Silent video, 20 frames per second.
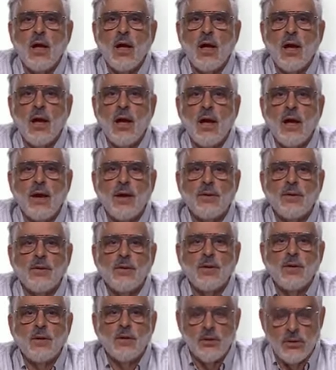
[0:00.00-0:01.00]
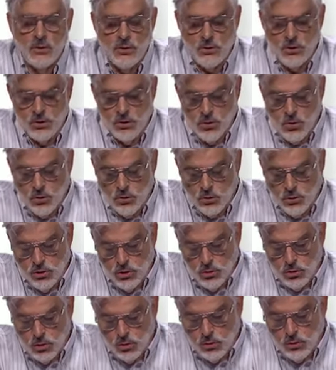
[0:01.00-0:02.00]
and 0,
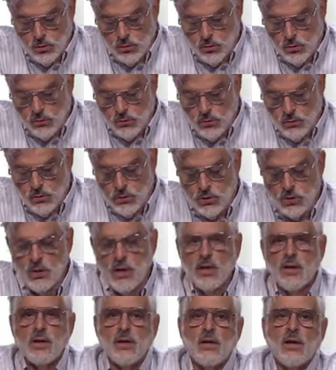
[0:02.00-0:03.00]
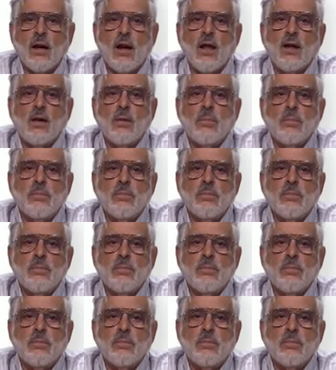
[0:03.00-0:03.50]
0 for the second column.